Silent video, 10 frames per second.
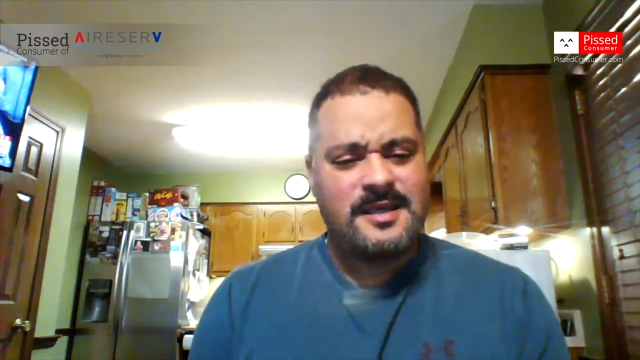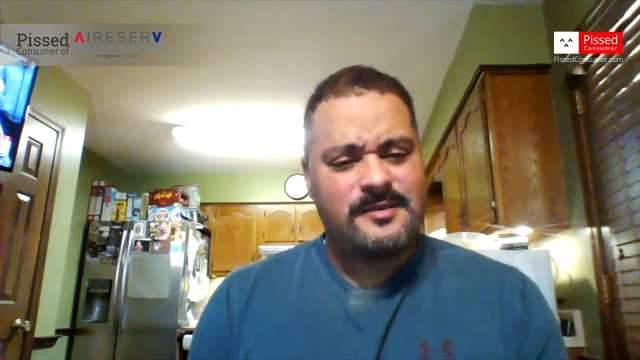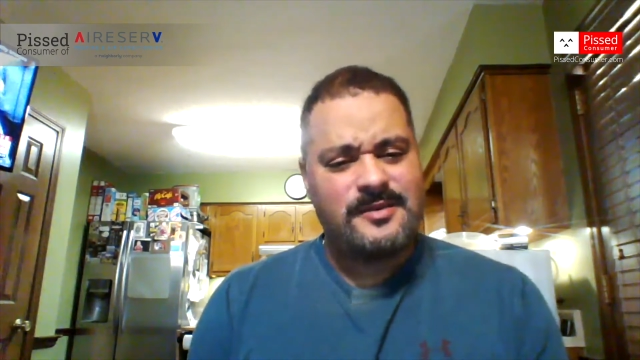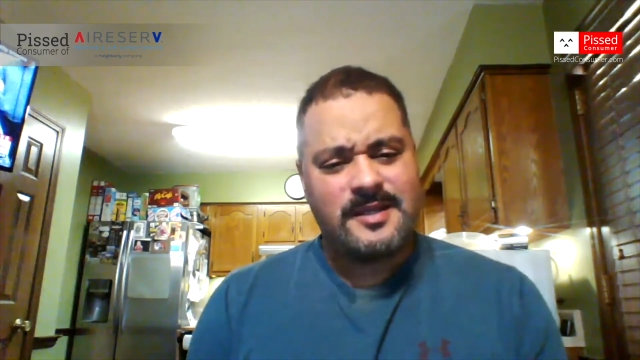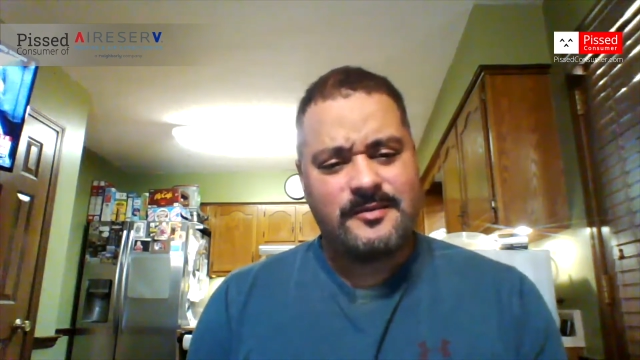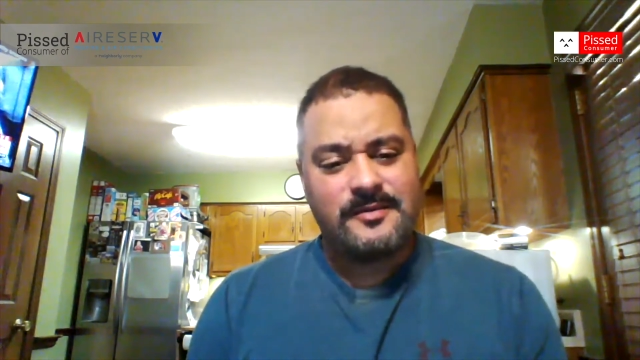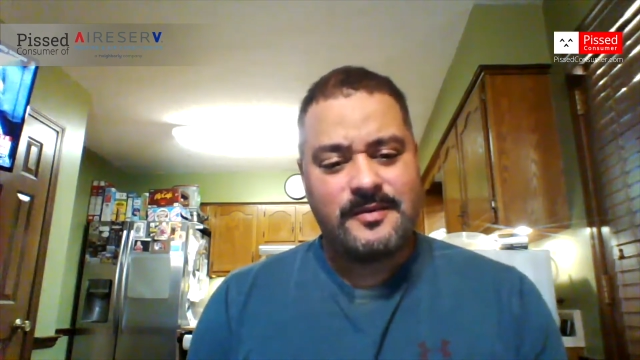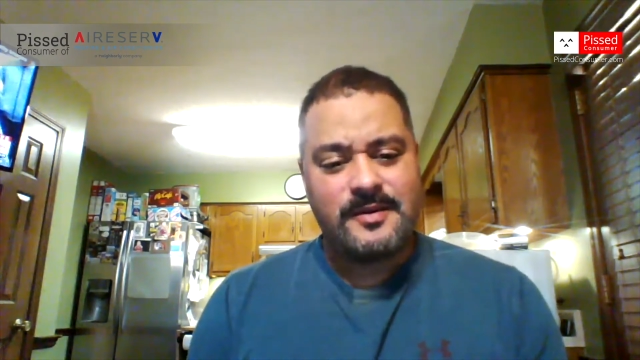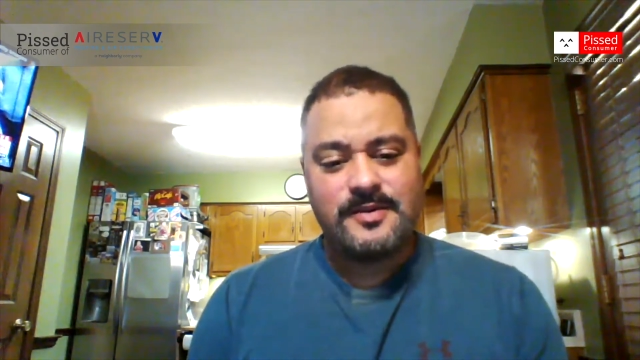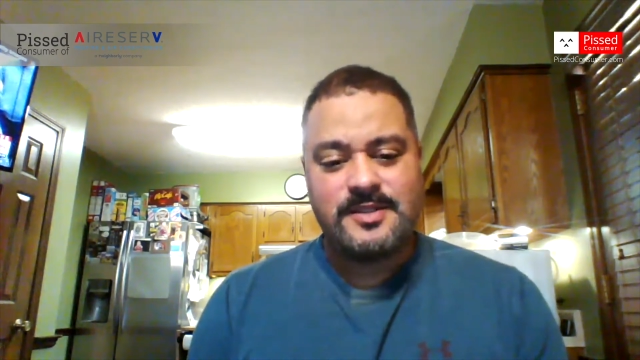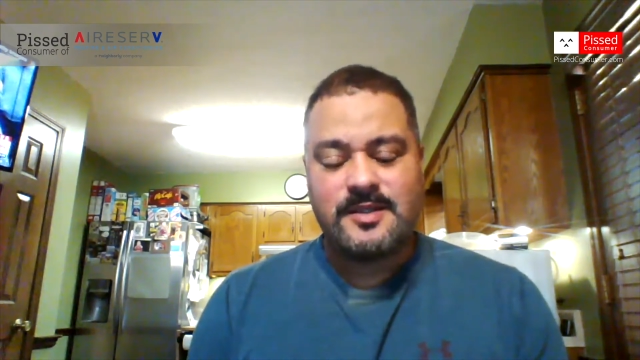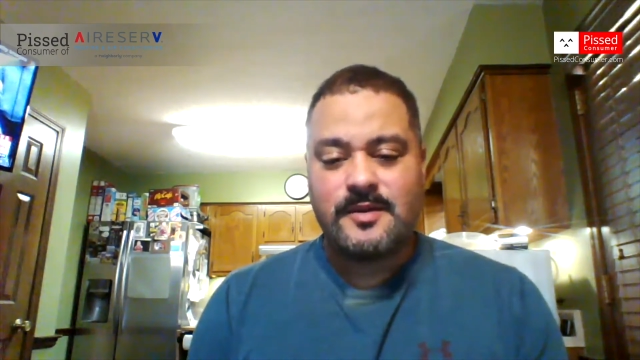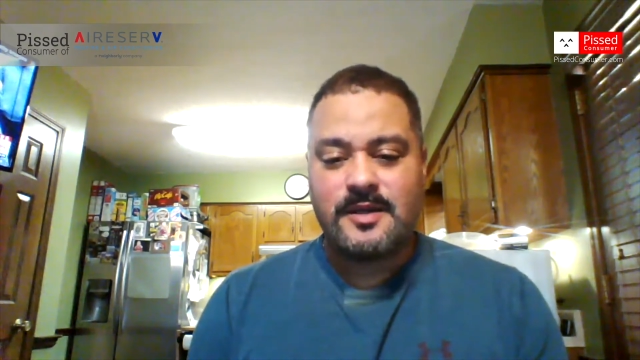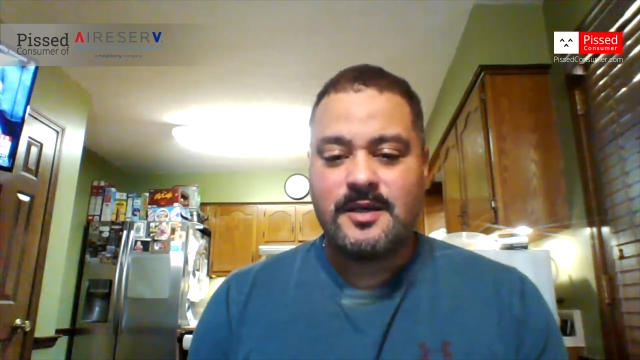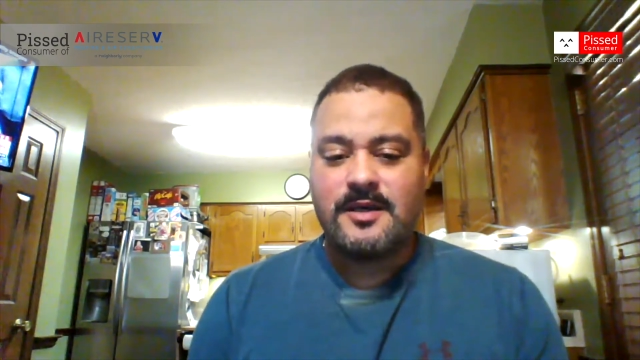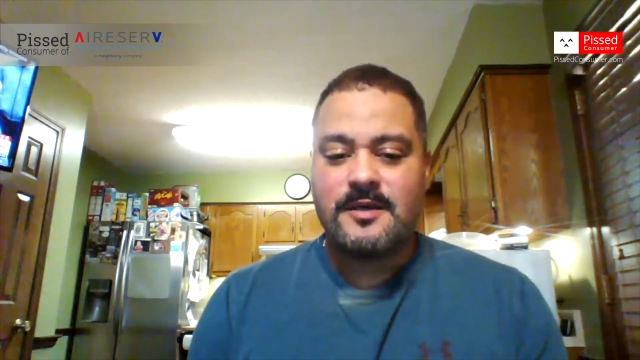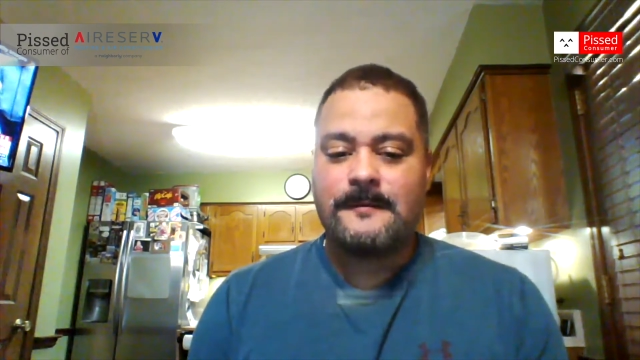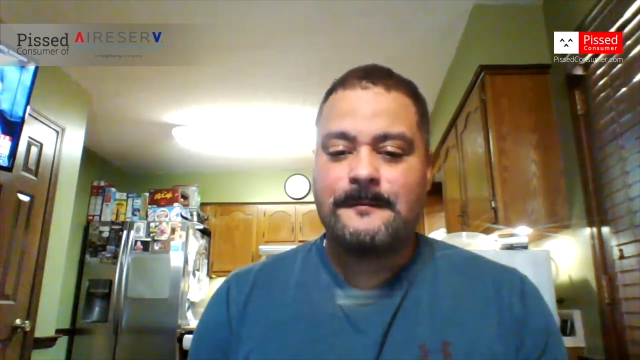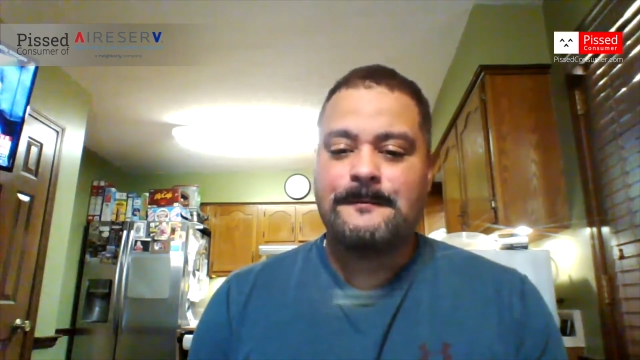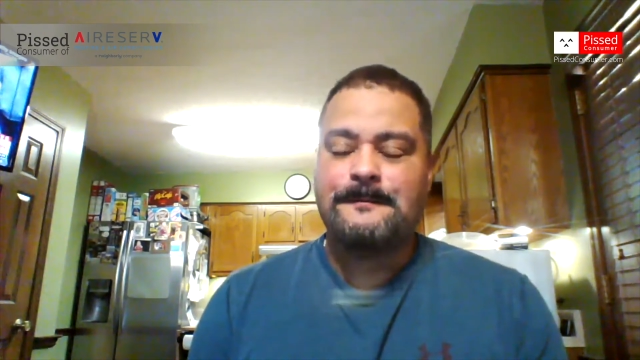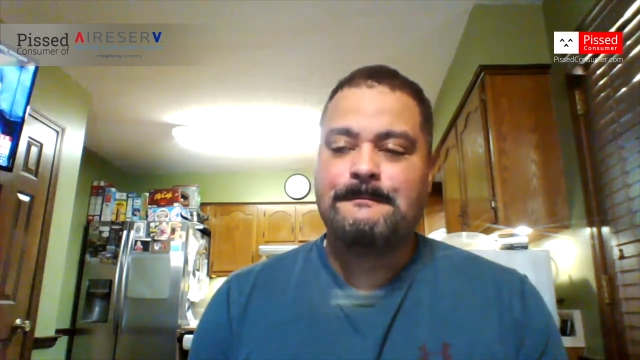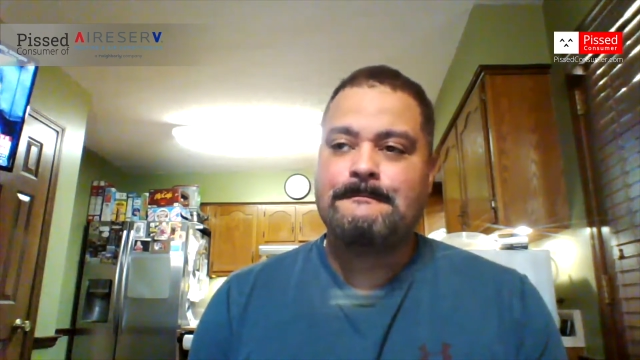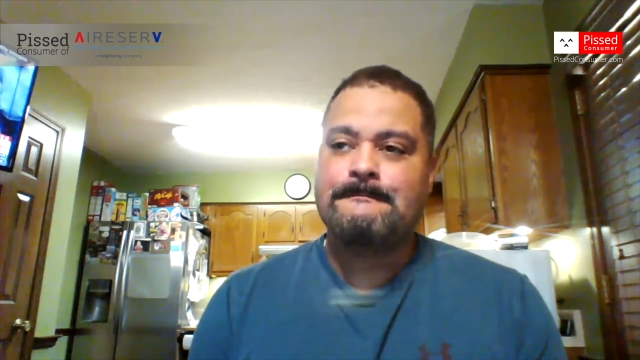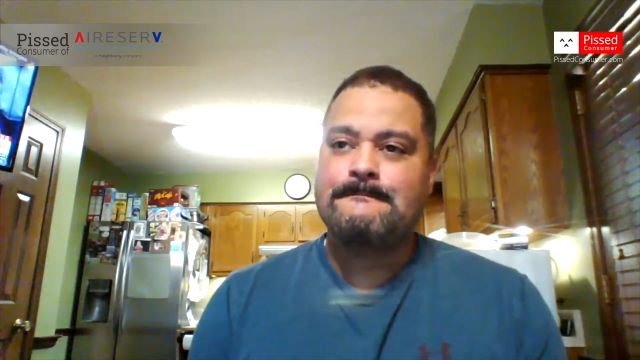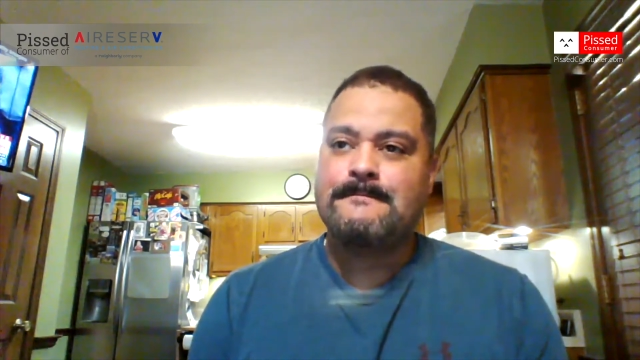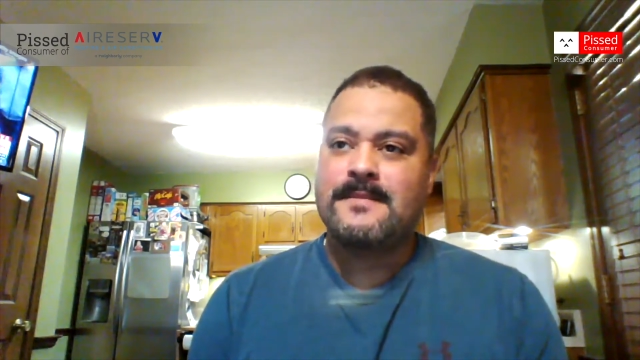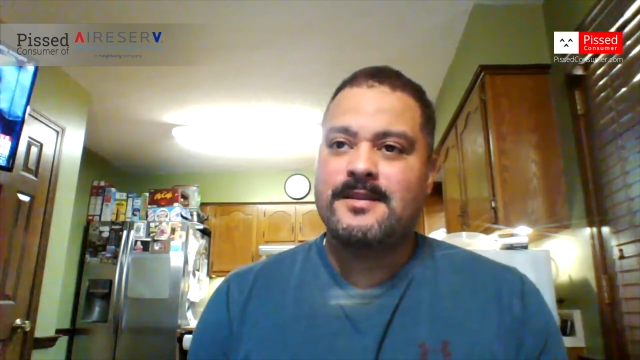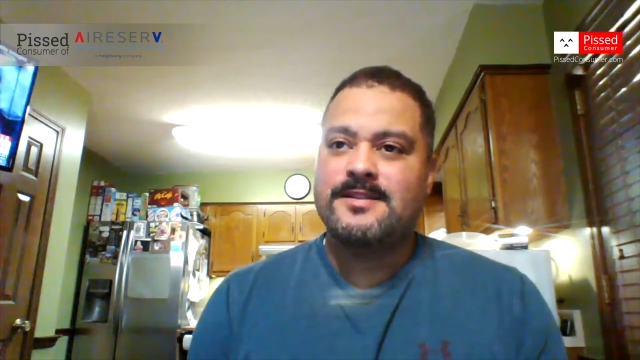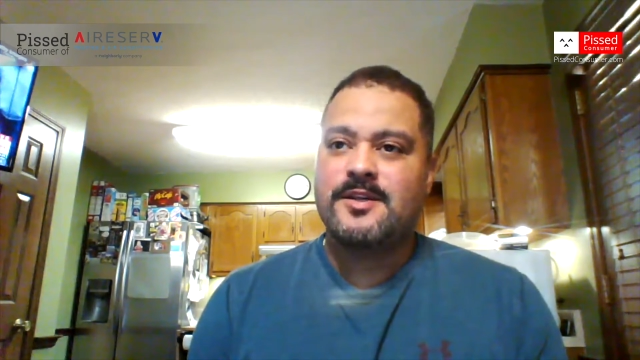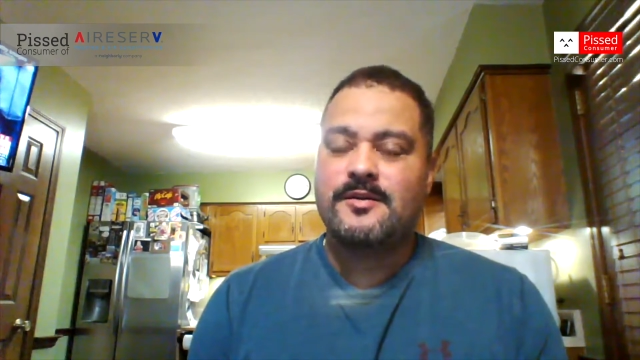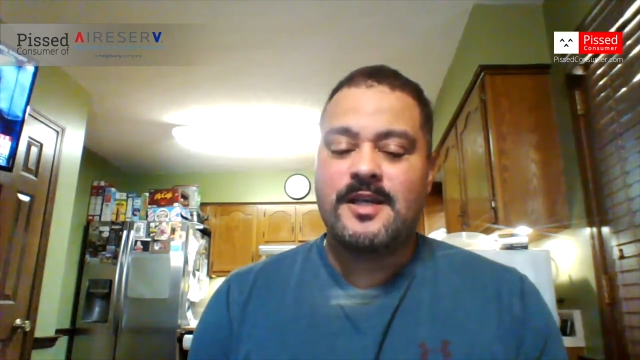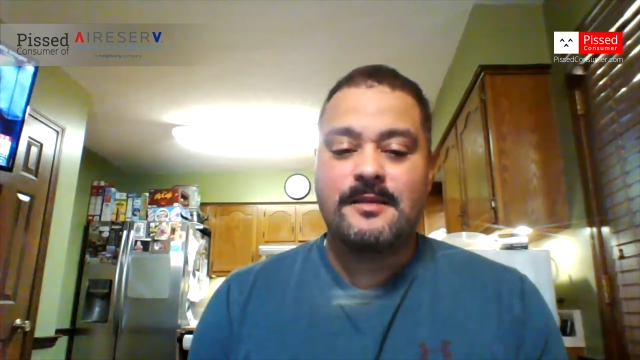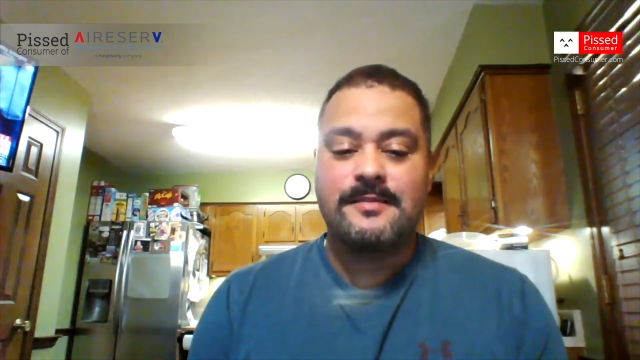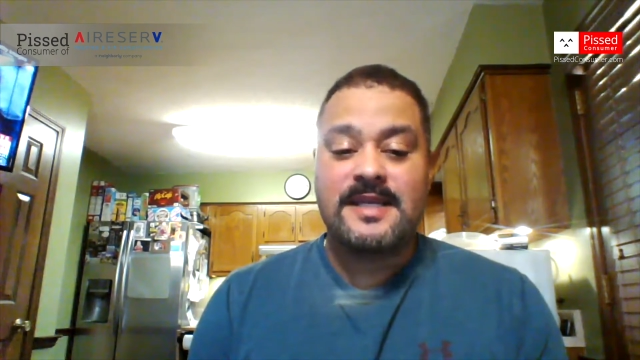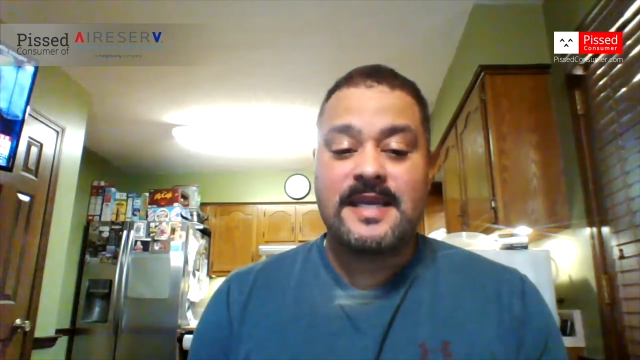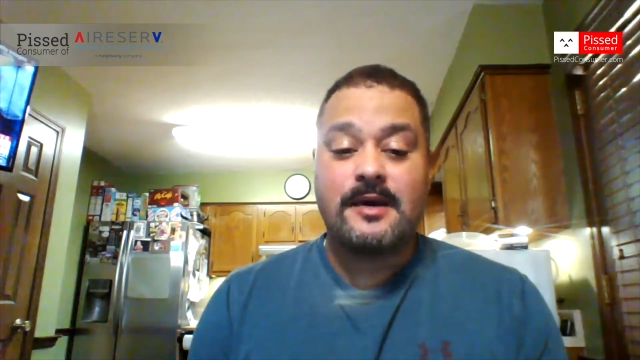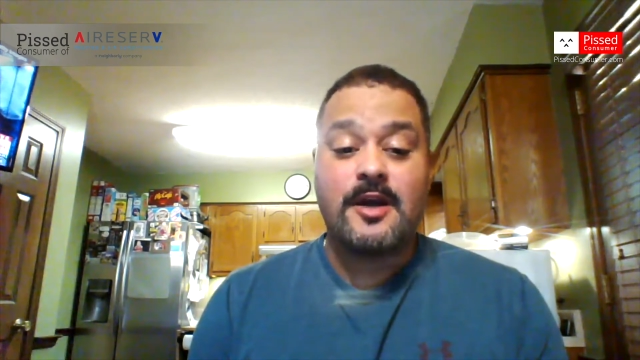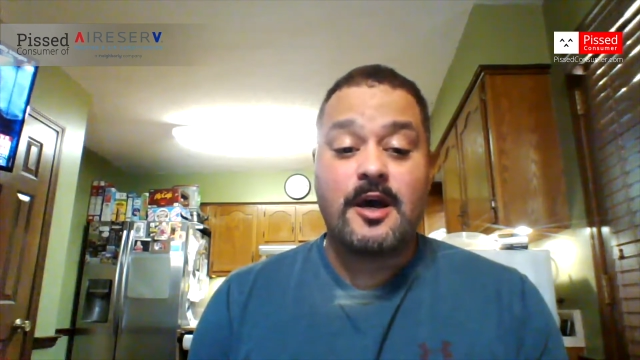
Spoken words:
I'm like, what's going on? So they come back out,